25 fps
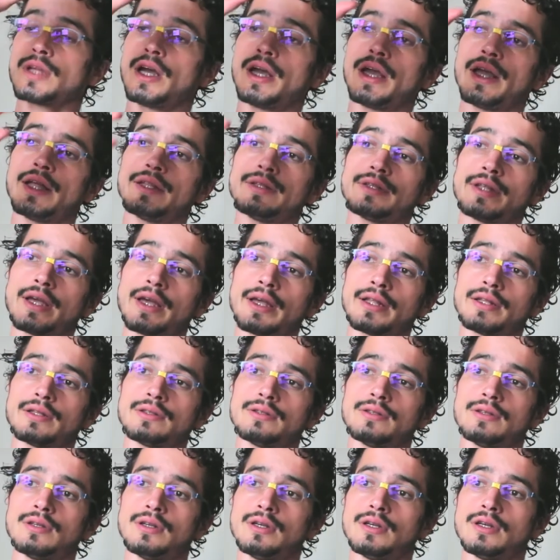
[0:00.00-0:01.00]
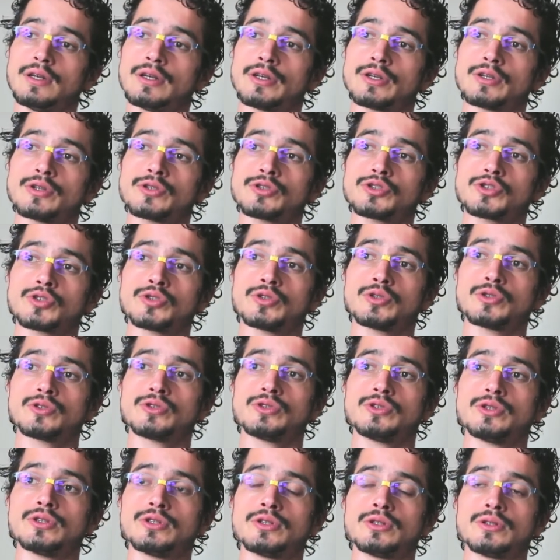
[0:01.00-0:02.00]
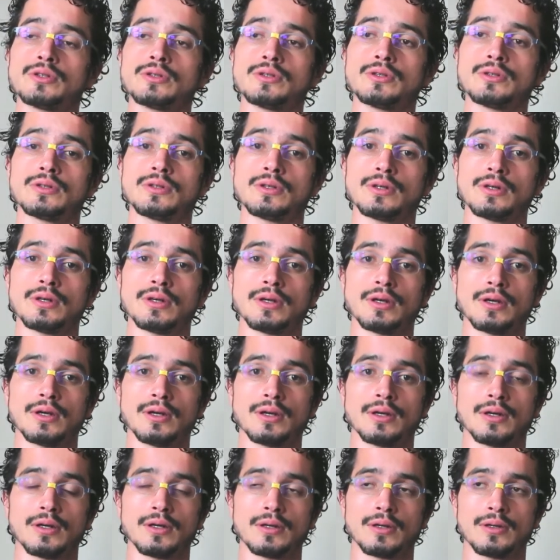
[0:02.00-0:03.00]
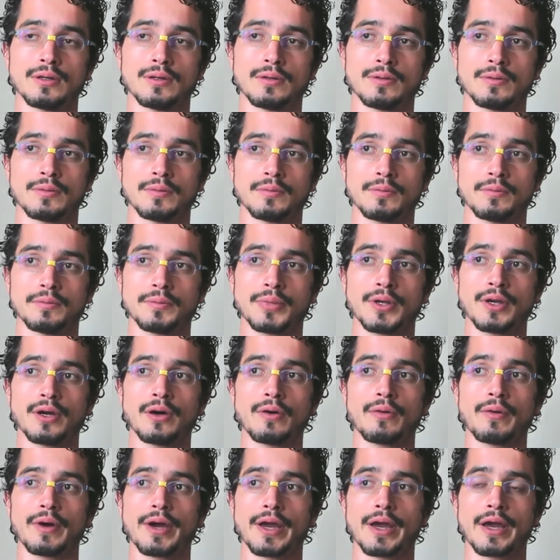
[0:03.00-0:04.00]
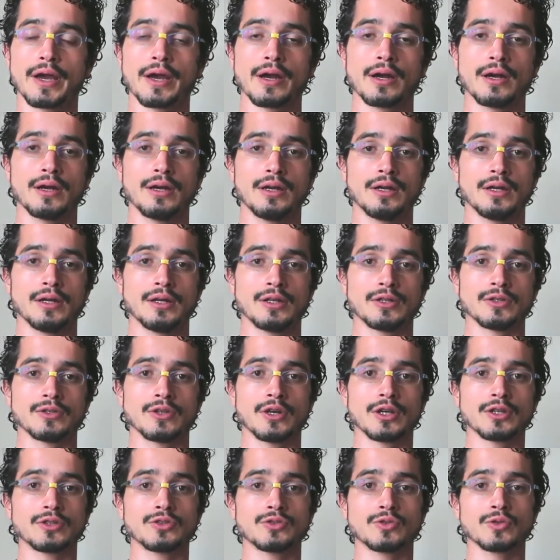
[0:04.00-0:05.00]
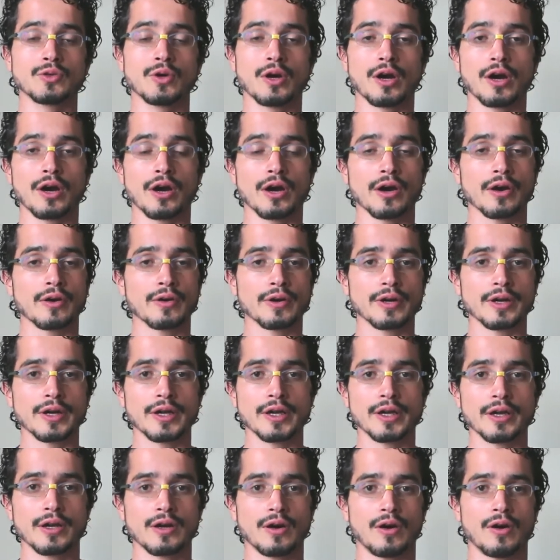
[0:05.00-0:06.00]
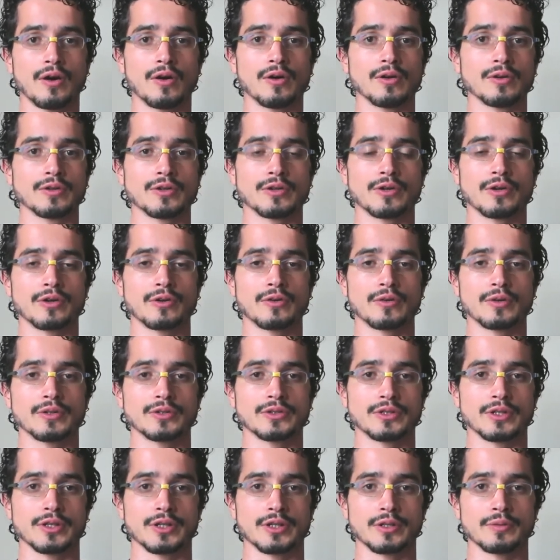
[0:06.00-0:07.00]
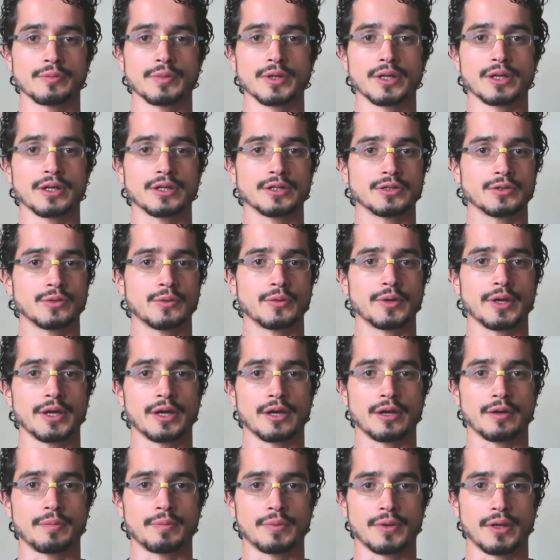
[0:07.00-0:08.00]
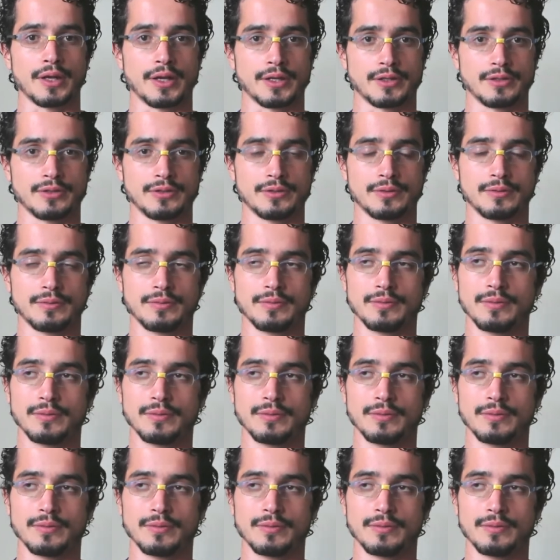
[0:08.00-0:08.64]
And then you should be aware not to hurry all your routine because you wake up late.